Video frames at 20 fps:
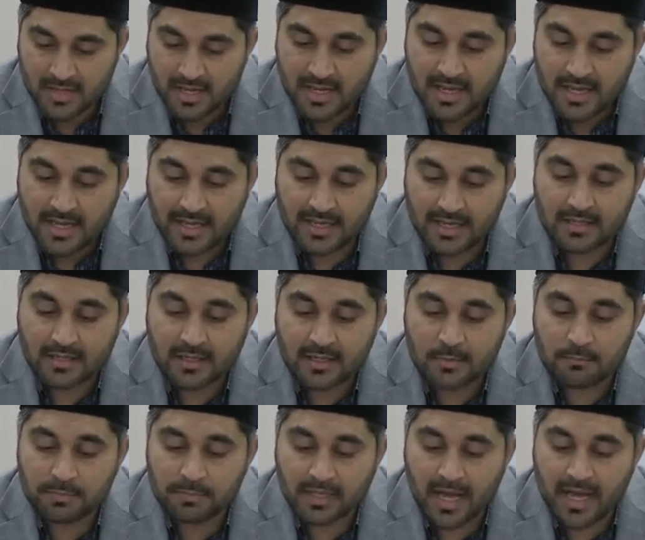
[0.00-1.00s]
in
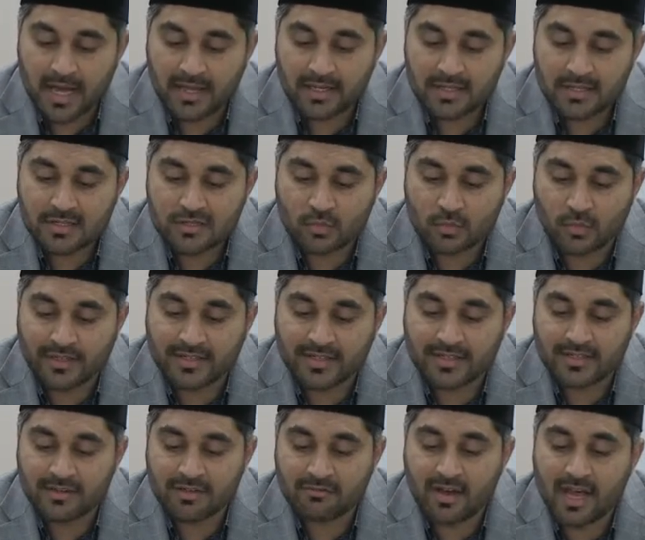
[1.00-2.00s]
compliance with a
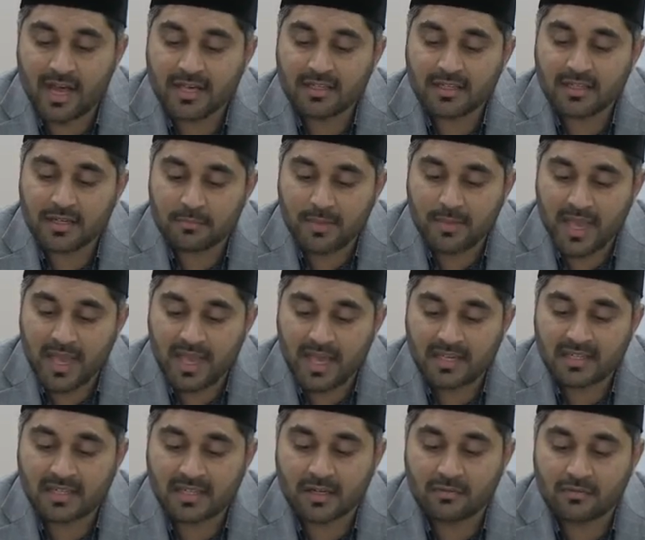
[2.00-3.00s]
divine
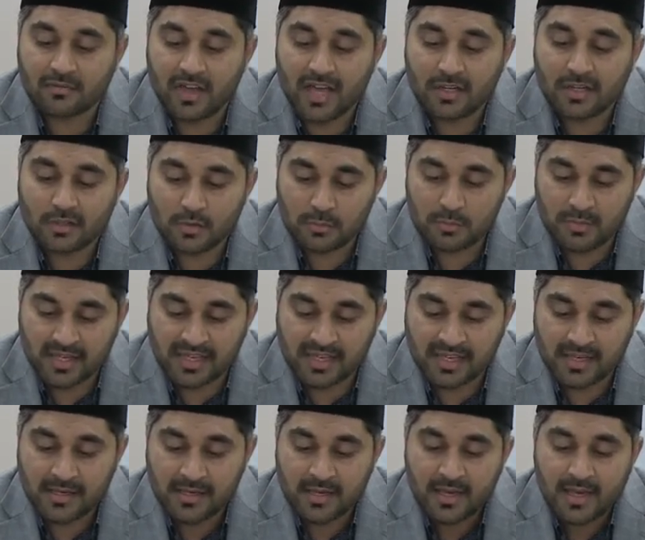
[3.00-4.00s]
command conveyed to
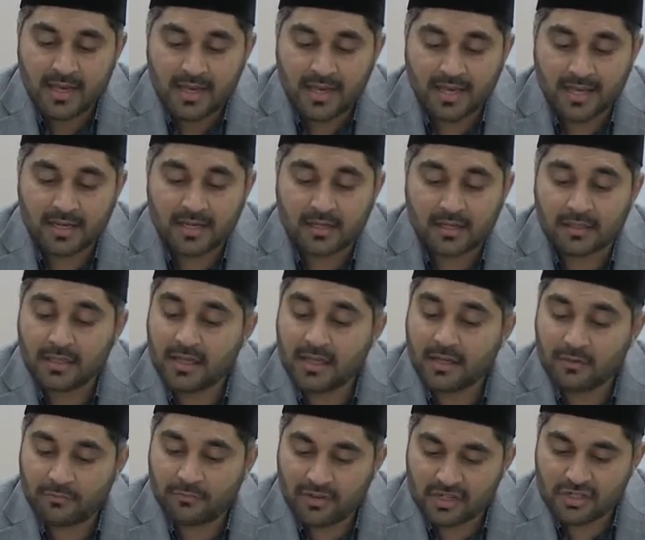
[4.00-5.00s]
me in a clear
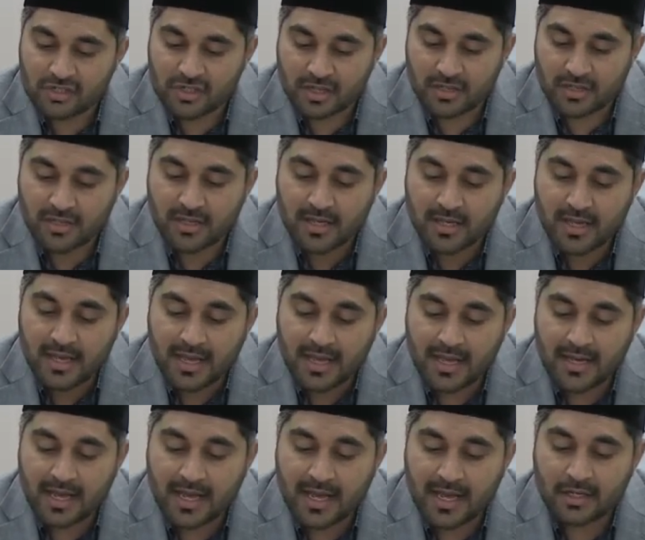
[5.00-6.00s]
vision,
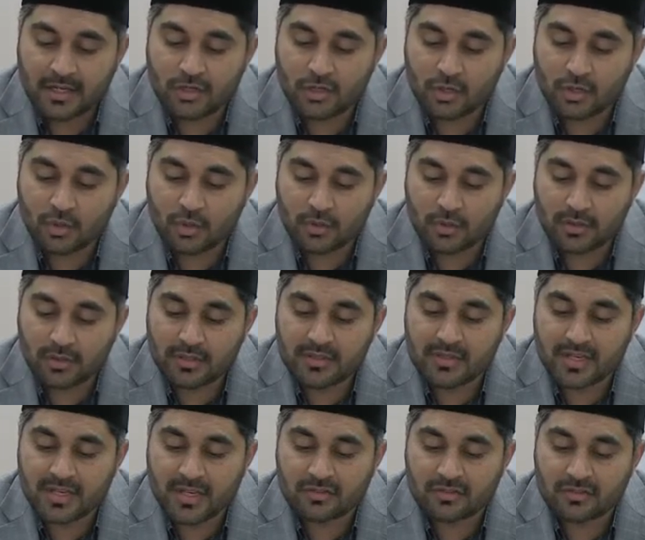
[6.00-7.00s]
and I endured
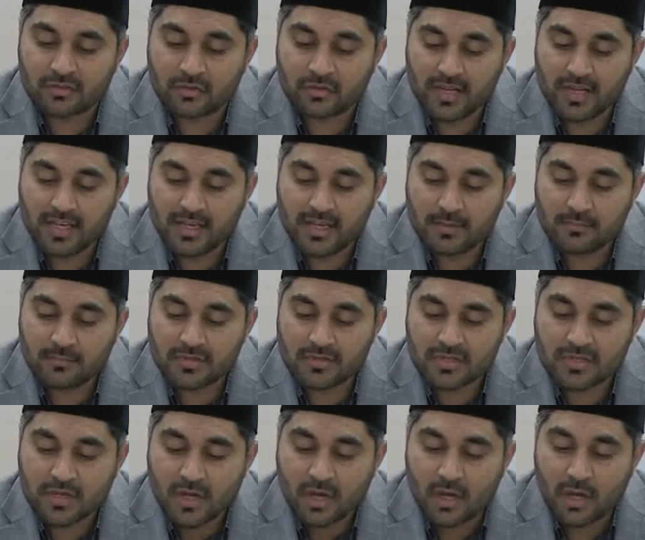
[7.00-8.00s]
the extremes
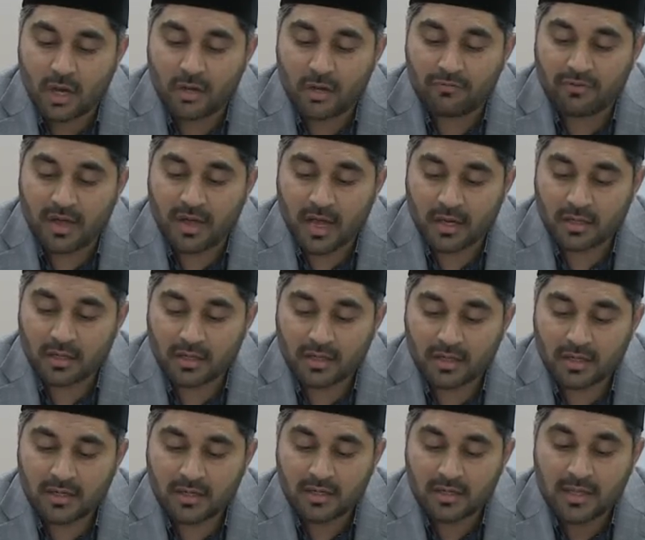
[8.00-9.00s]
of
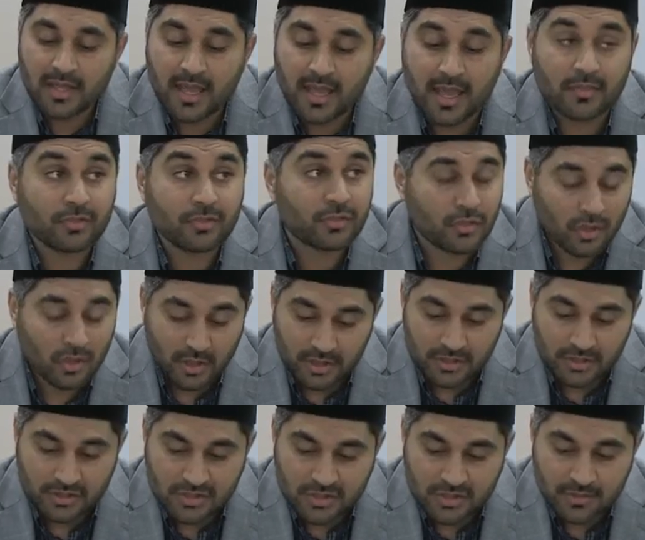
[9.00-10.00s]
hunger and
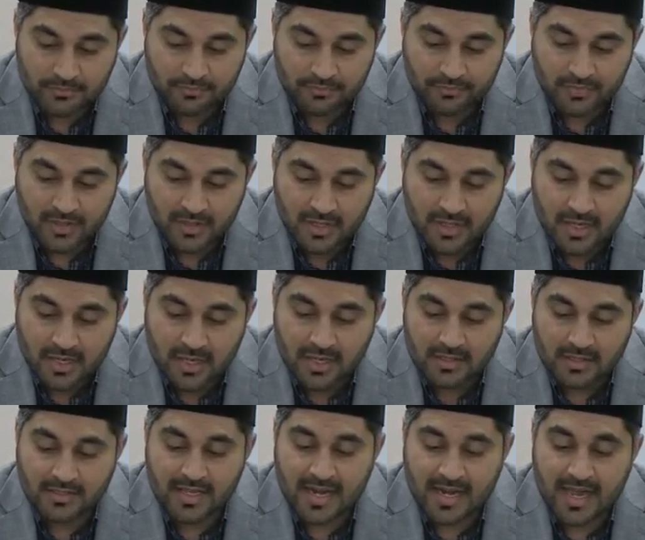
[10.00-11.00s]
thirst.
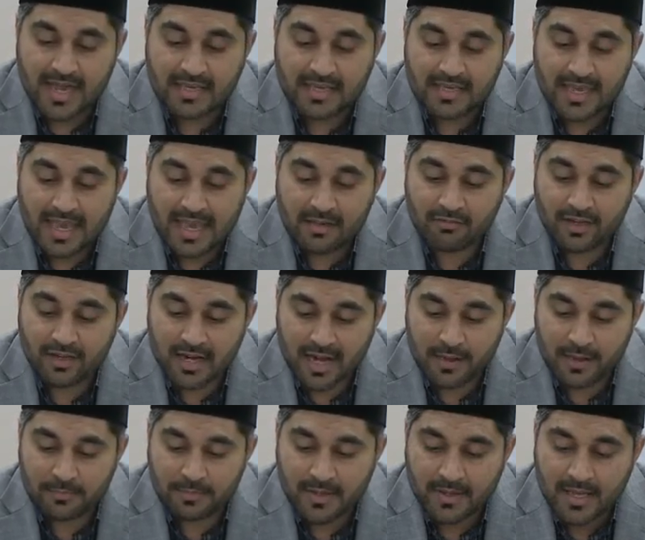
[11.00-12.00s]
Then I gave it
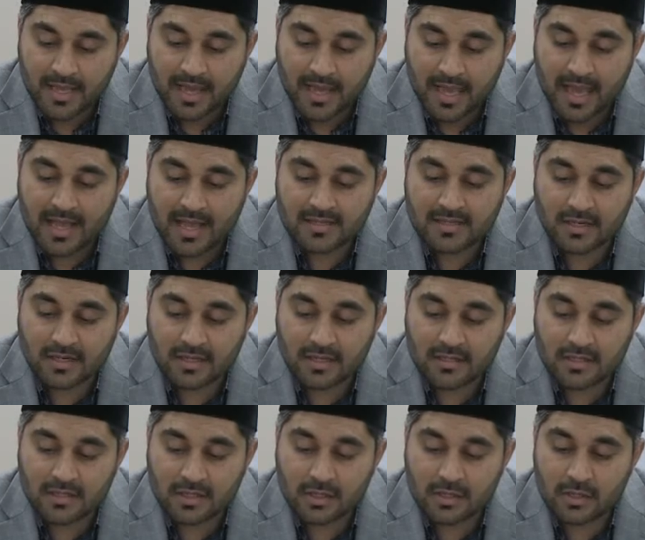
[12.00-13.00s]
up as a
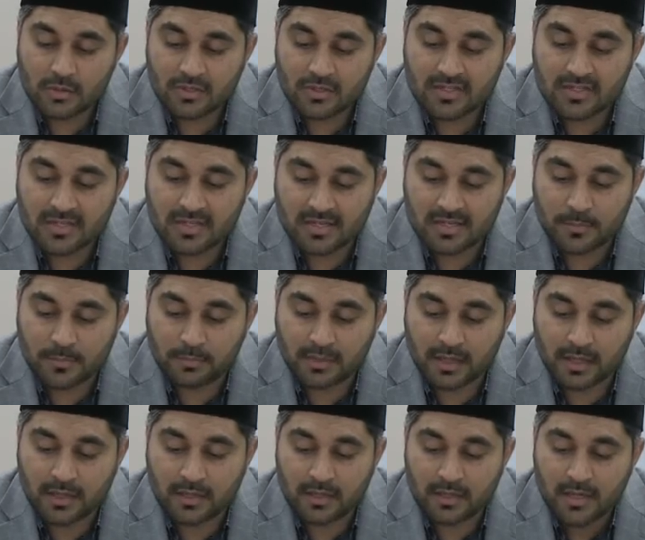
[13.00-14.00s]
continuous
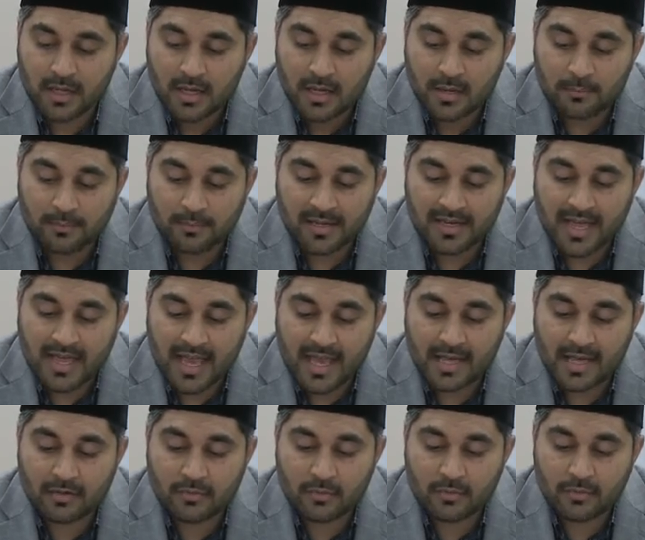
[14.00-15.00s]
discipline, but
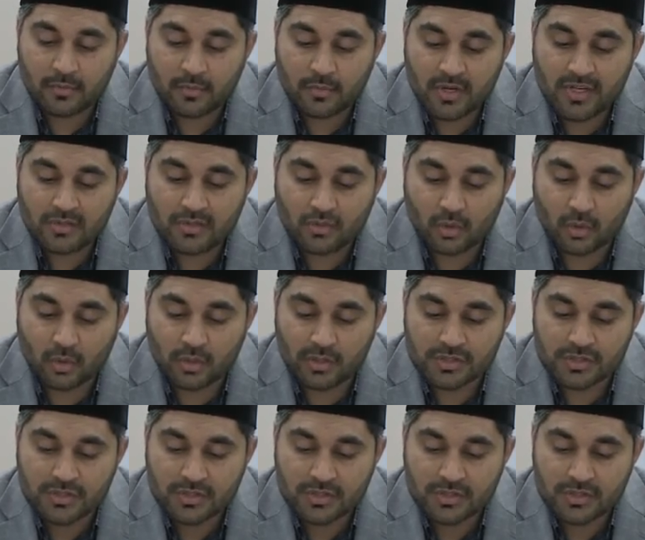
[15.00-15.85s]
had recourse